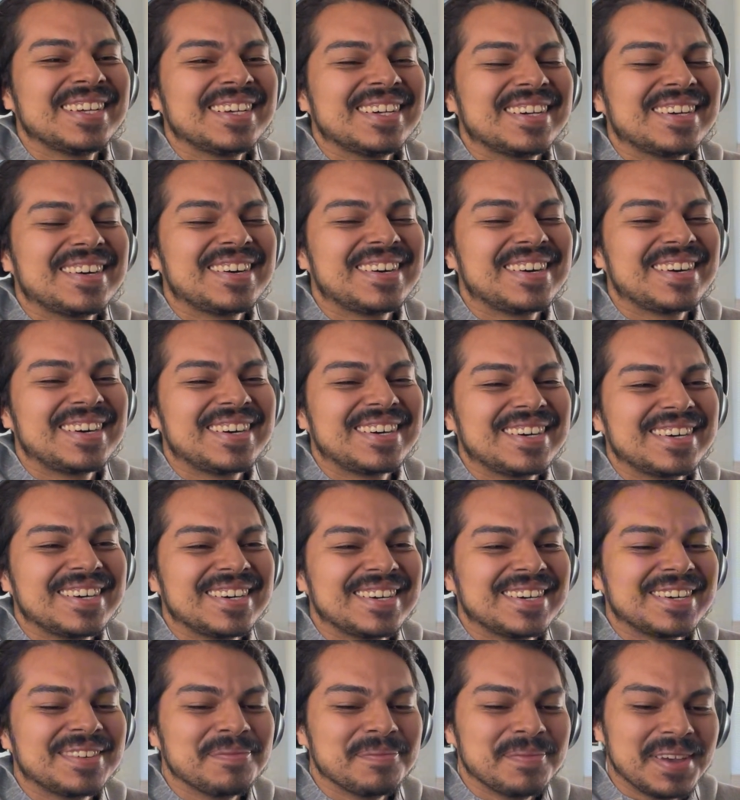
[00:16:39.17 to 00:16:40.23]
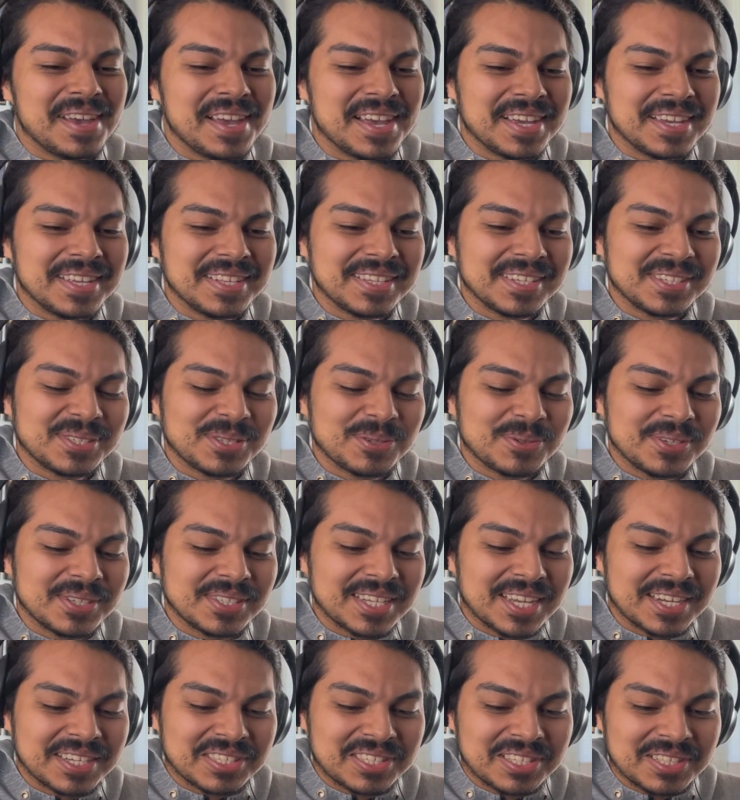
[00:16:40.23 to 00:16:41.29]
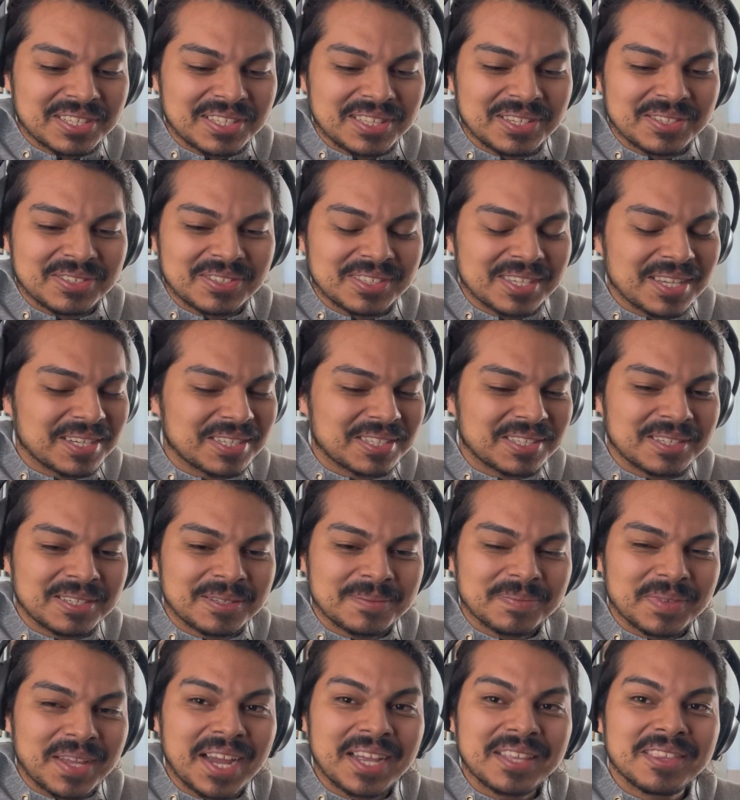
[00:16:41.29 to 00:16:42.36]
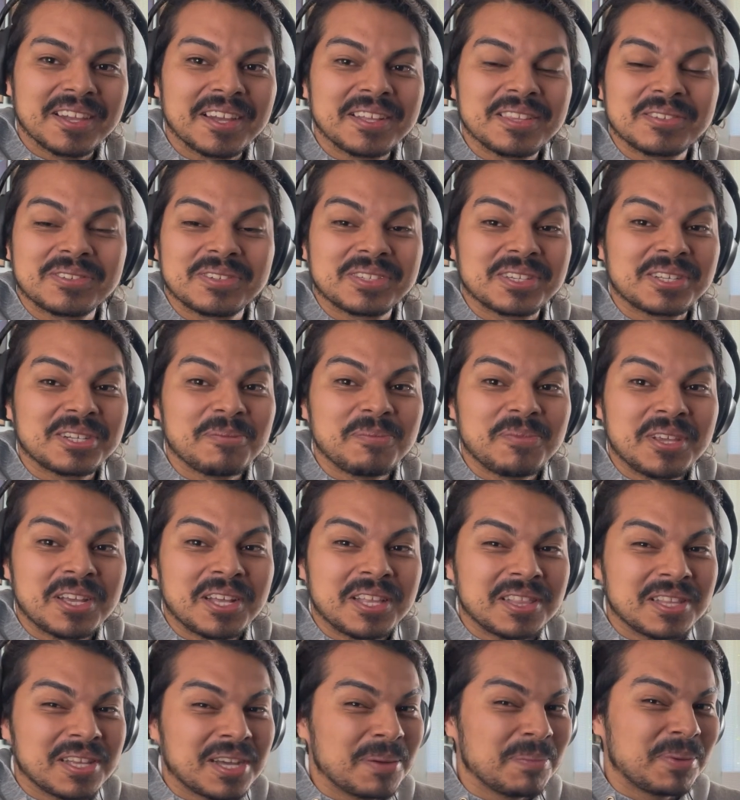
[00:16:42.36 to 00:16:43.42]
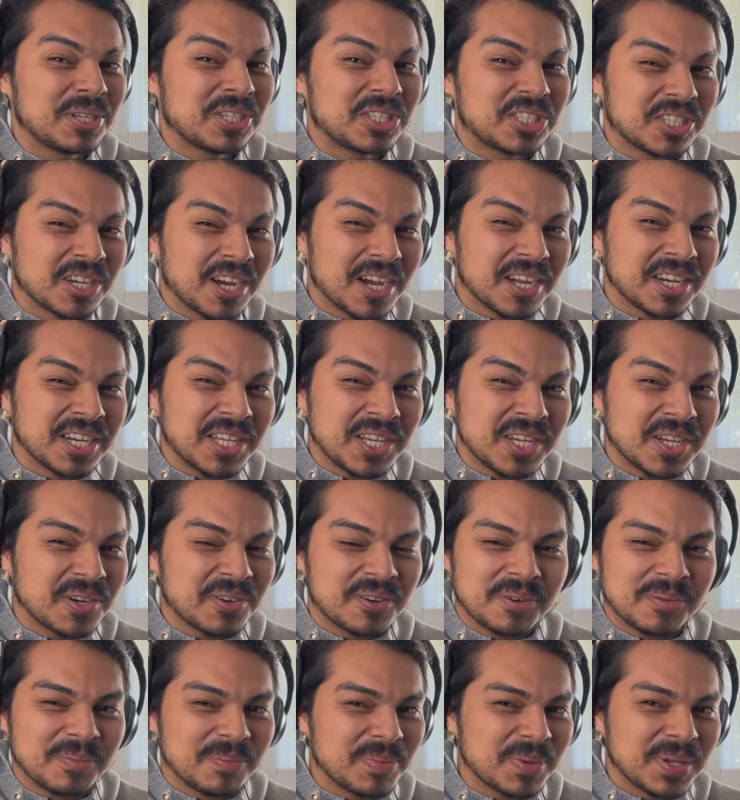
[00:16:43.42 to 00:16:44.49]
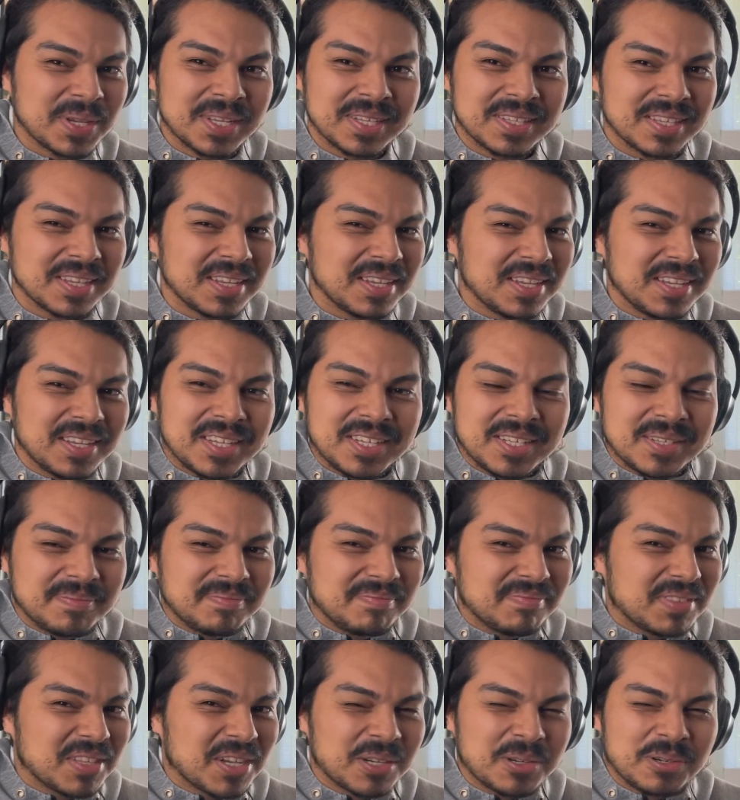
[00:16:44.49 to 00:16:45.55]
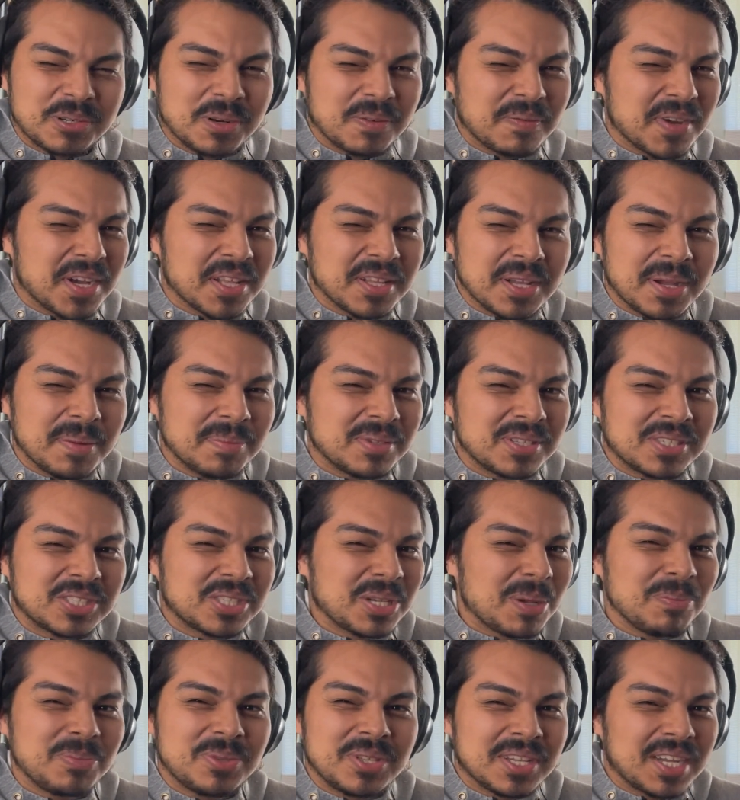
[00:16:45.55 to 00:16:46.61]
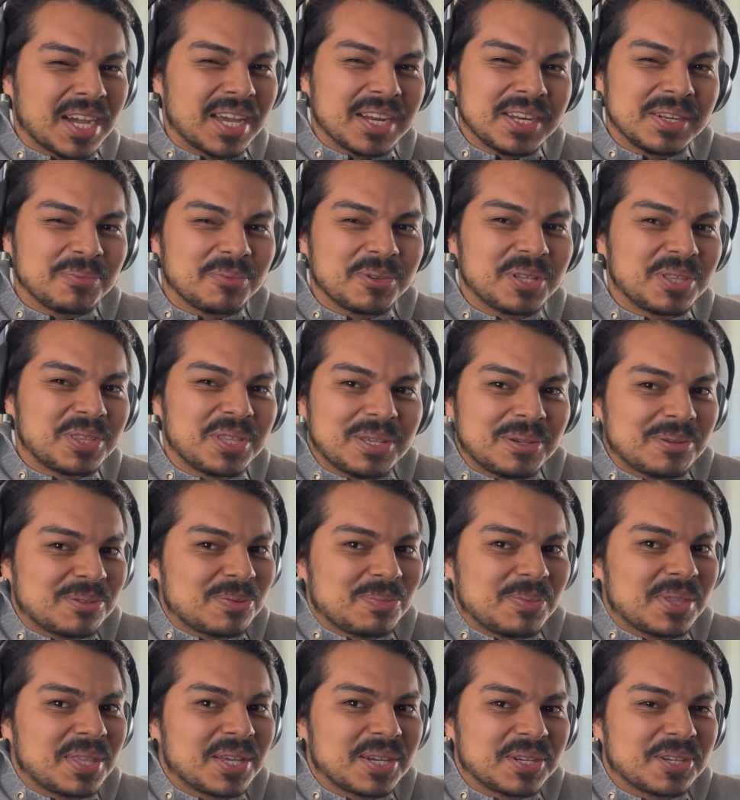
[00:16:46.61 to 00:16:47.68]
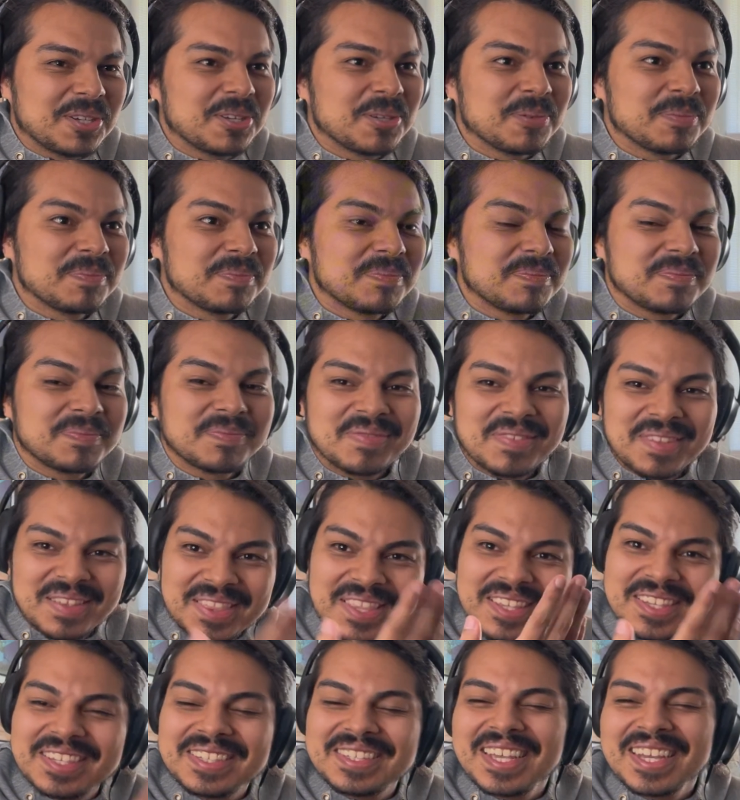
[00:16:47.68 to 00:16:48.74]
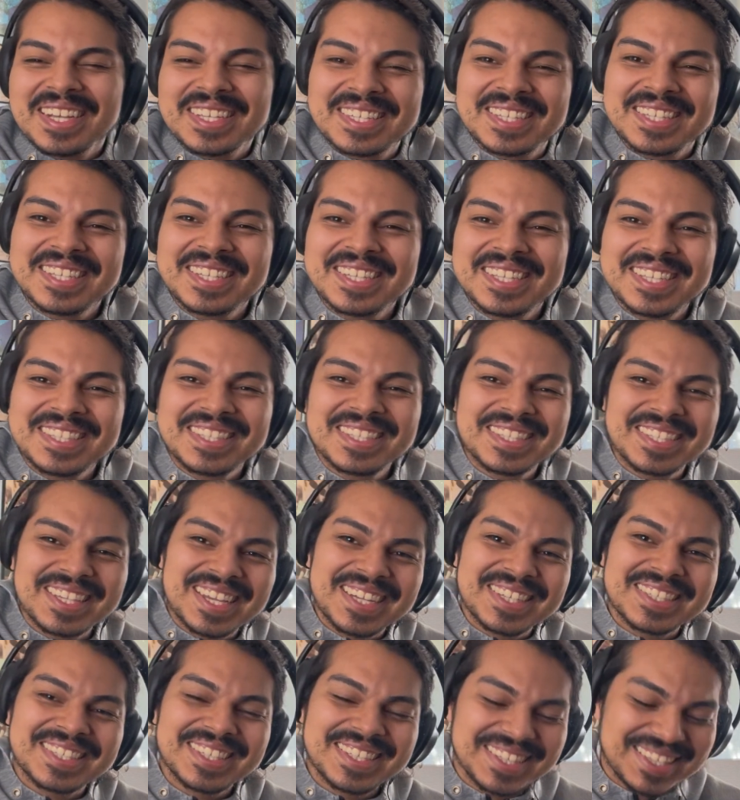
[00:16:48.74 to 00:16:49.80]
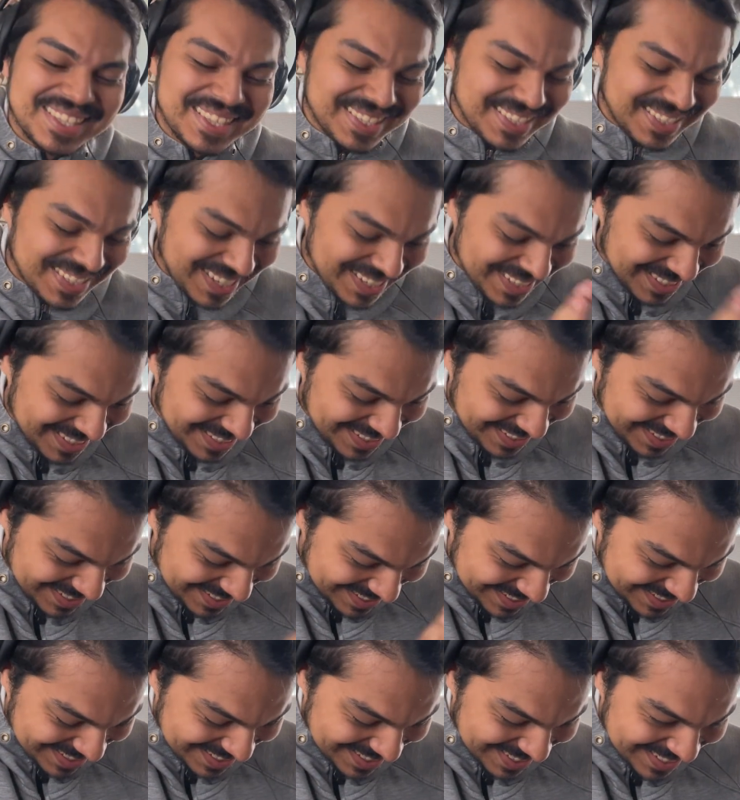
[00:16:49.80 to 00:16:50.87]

Oh, man, this was excellent. This was excellent. I thought this was going to be a bit shoddy or a bit underdeveloped. Something. I didn't really think it was going to be that good. This is excellent. This is excellent. This is excellent.